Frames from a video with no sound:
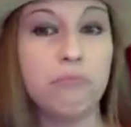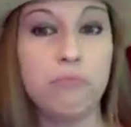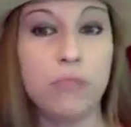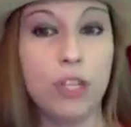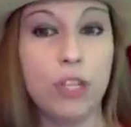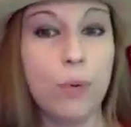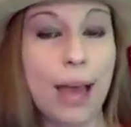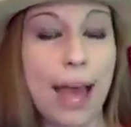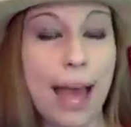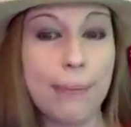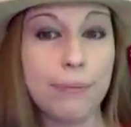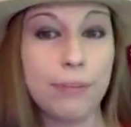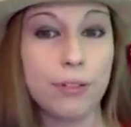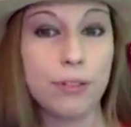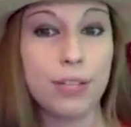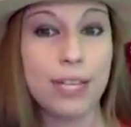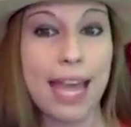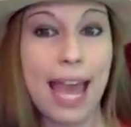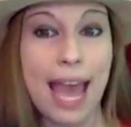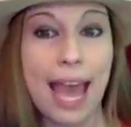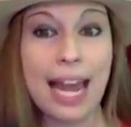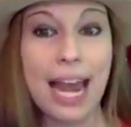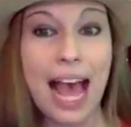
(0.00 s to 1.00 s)
You
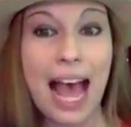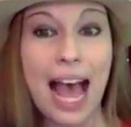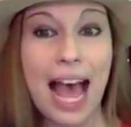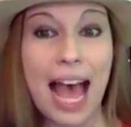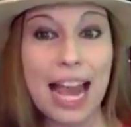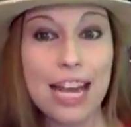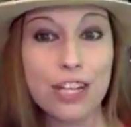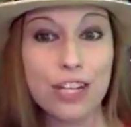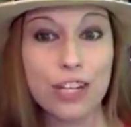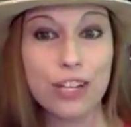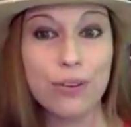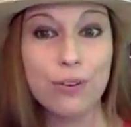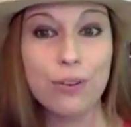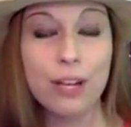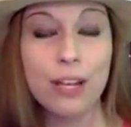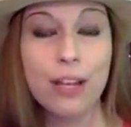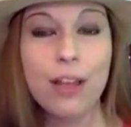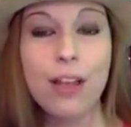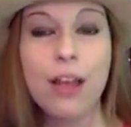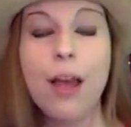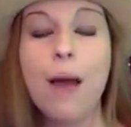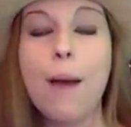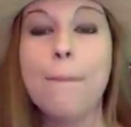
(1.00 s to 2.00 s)
absolutely can. I do.
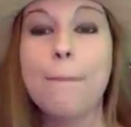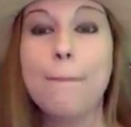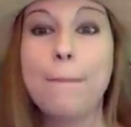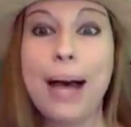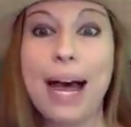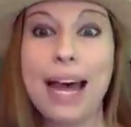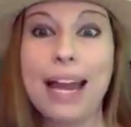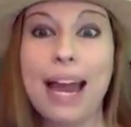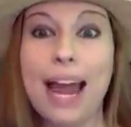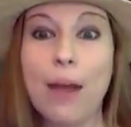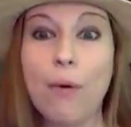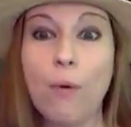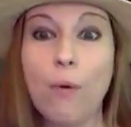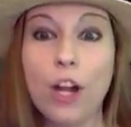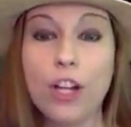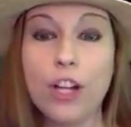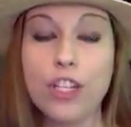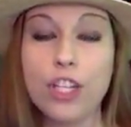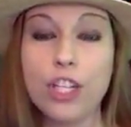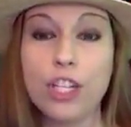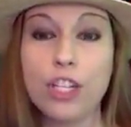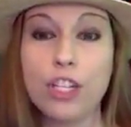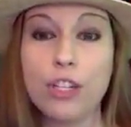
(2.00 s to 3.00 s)
But I
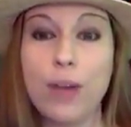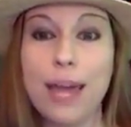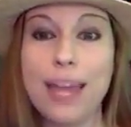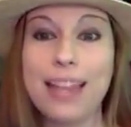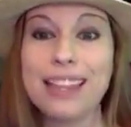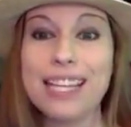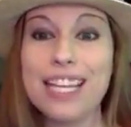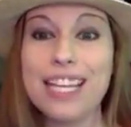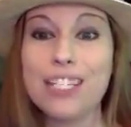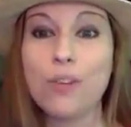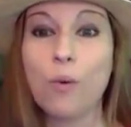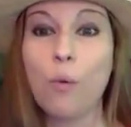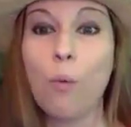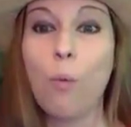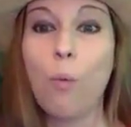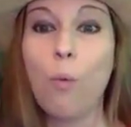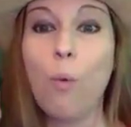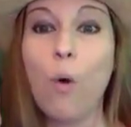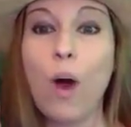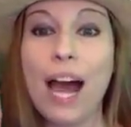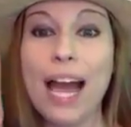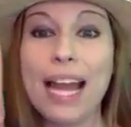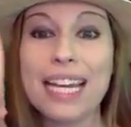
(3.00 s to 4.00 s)
want you to do at least
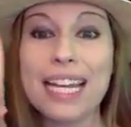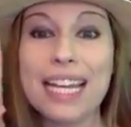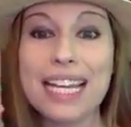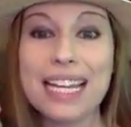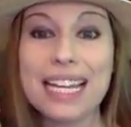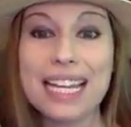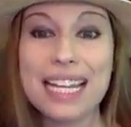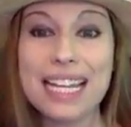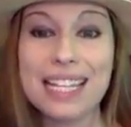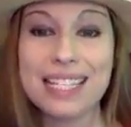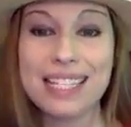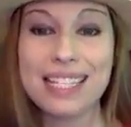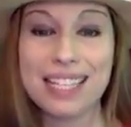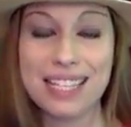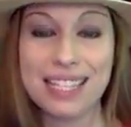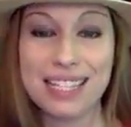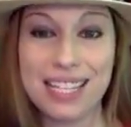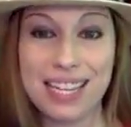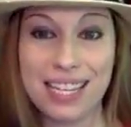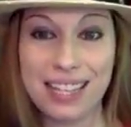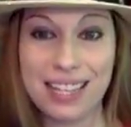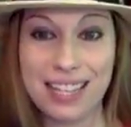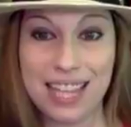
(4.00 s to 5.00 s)
one
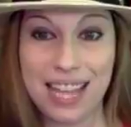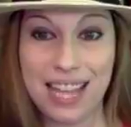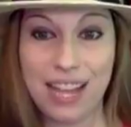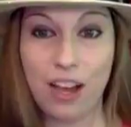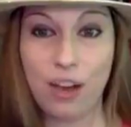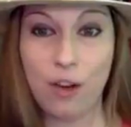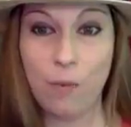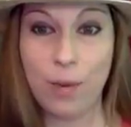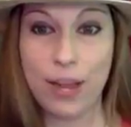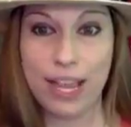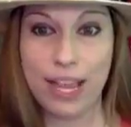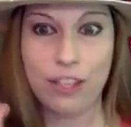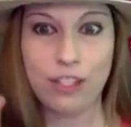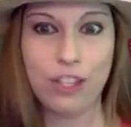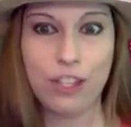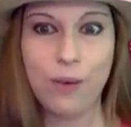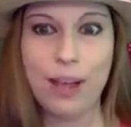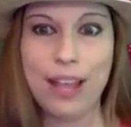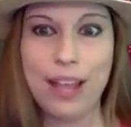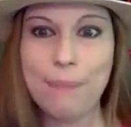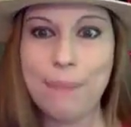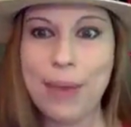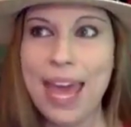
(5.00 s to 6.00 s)
consistent thing a week.
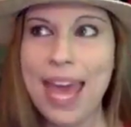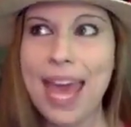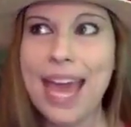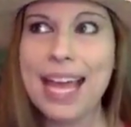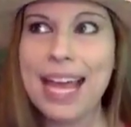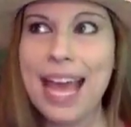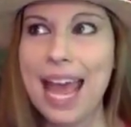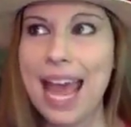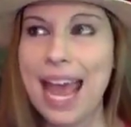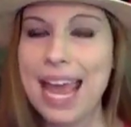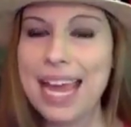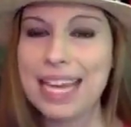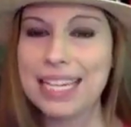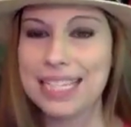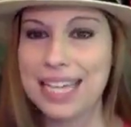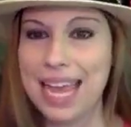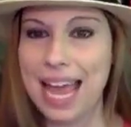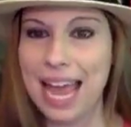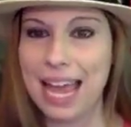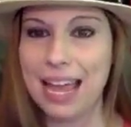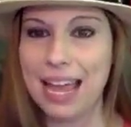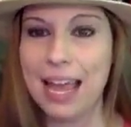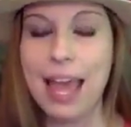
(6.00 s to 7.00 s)
So pick a
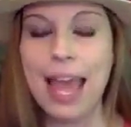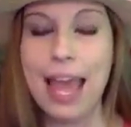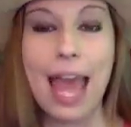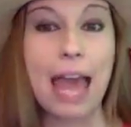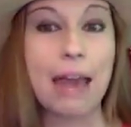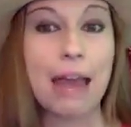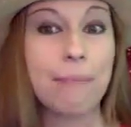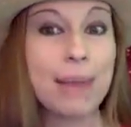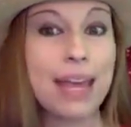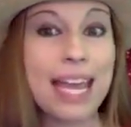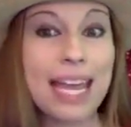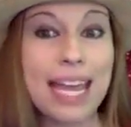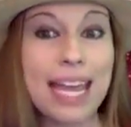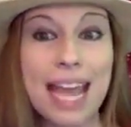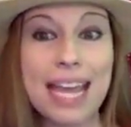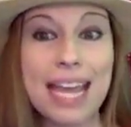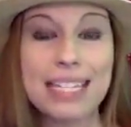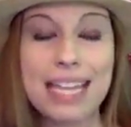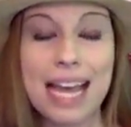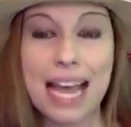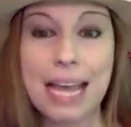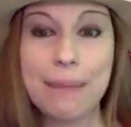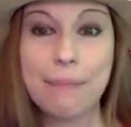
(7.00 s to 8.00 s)
day and pick
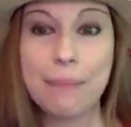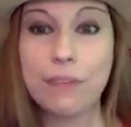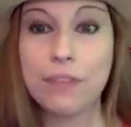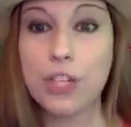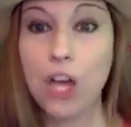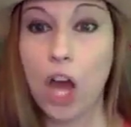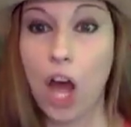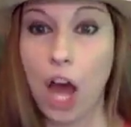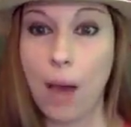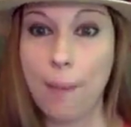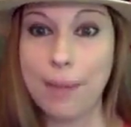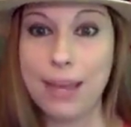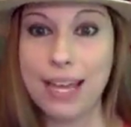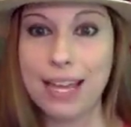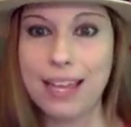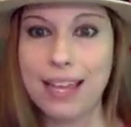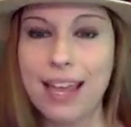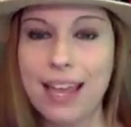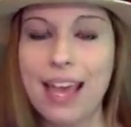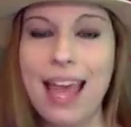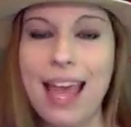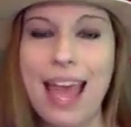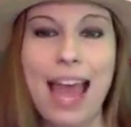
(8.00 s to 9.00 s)
a type of
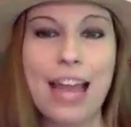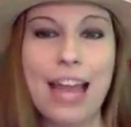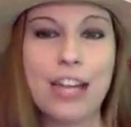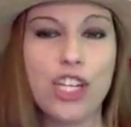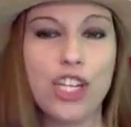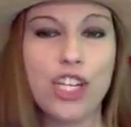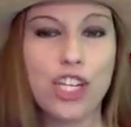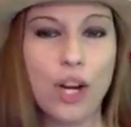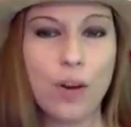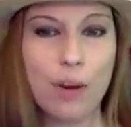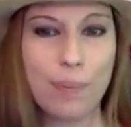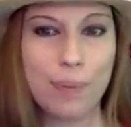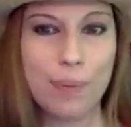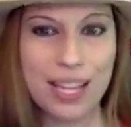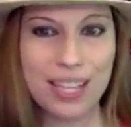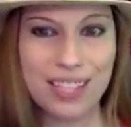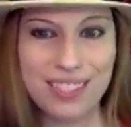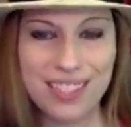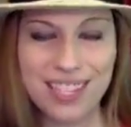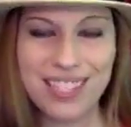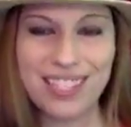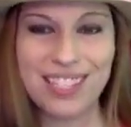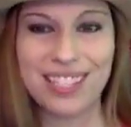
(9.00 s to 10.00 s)
topic and show up
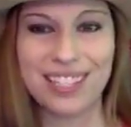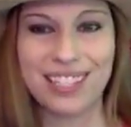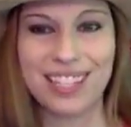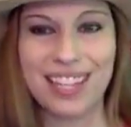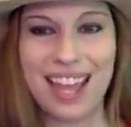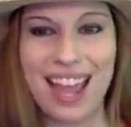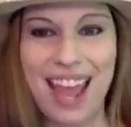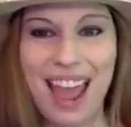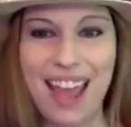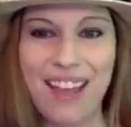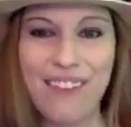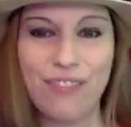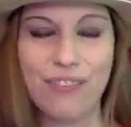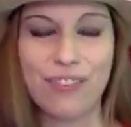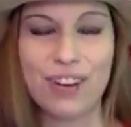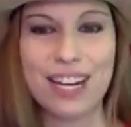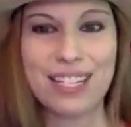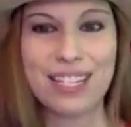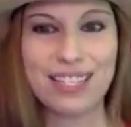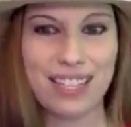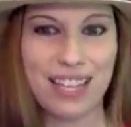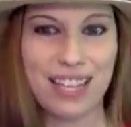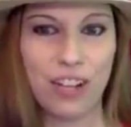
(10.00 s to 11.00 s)
consistently
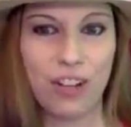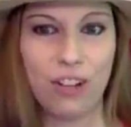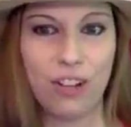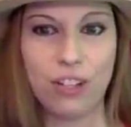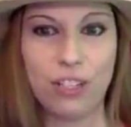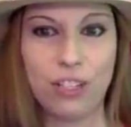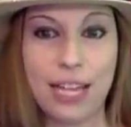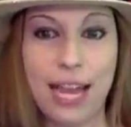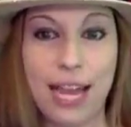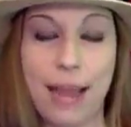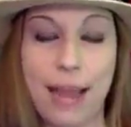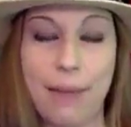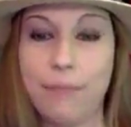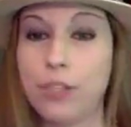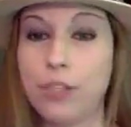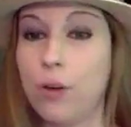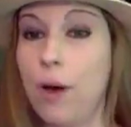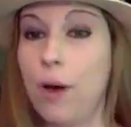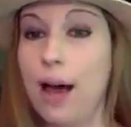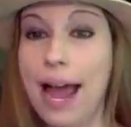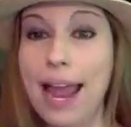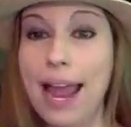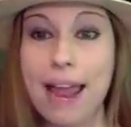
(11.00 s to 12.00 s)
every single time.
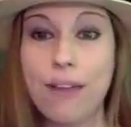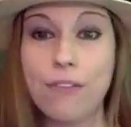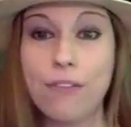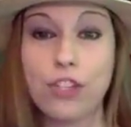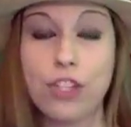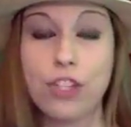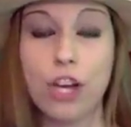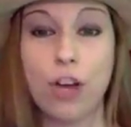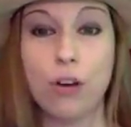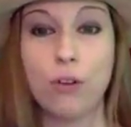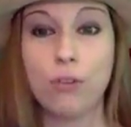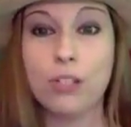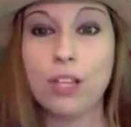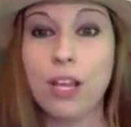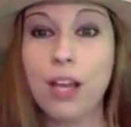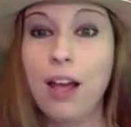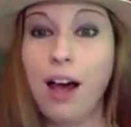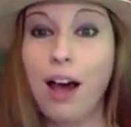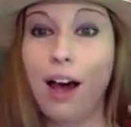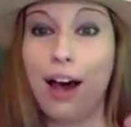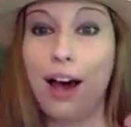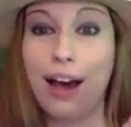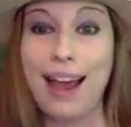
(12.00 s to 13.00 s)
So I have shows
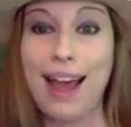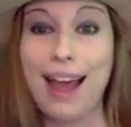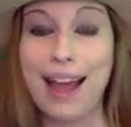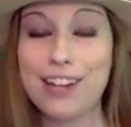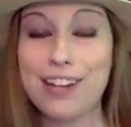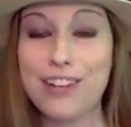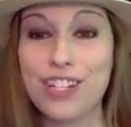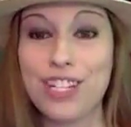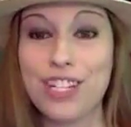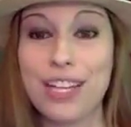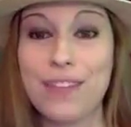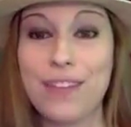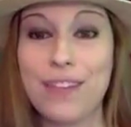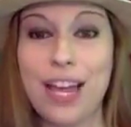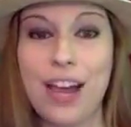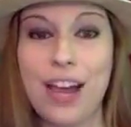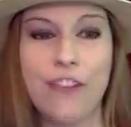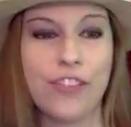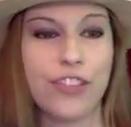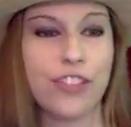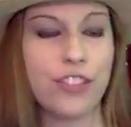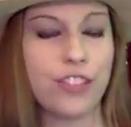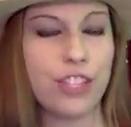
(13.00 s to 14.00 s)
on IGTV
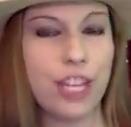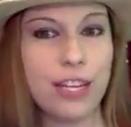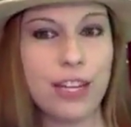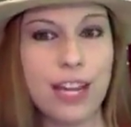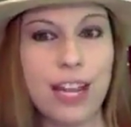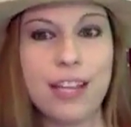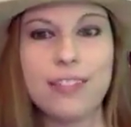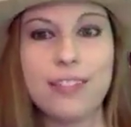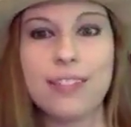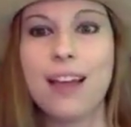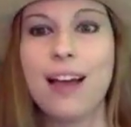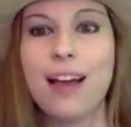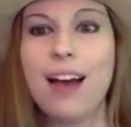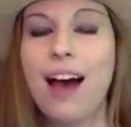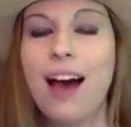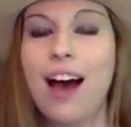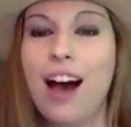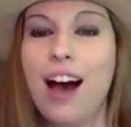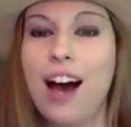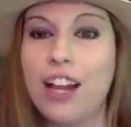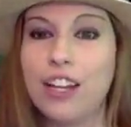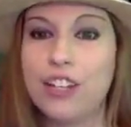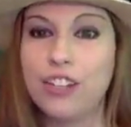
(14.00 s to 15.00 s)
on Sundays,
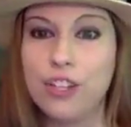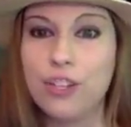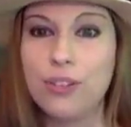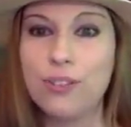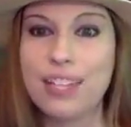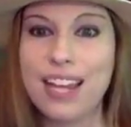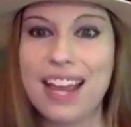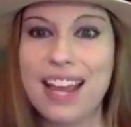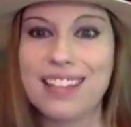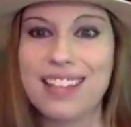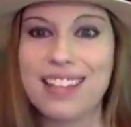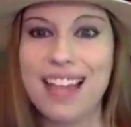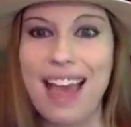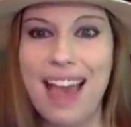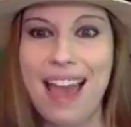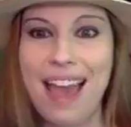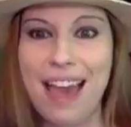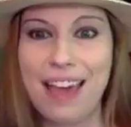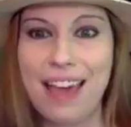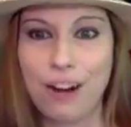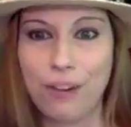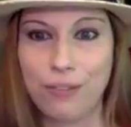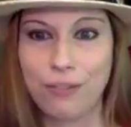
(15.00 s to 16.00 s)
on Tuesdays,
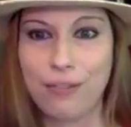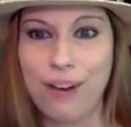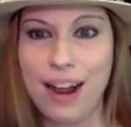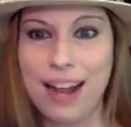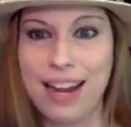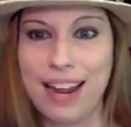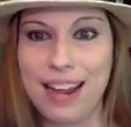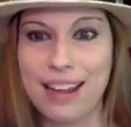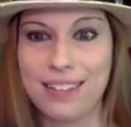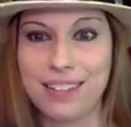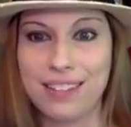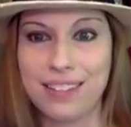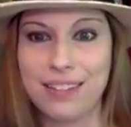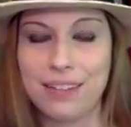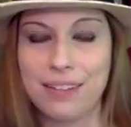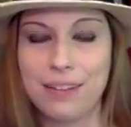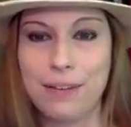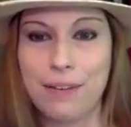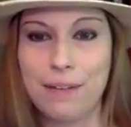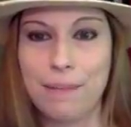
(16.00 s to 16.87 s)
and on Fridays.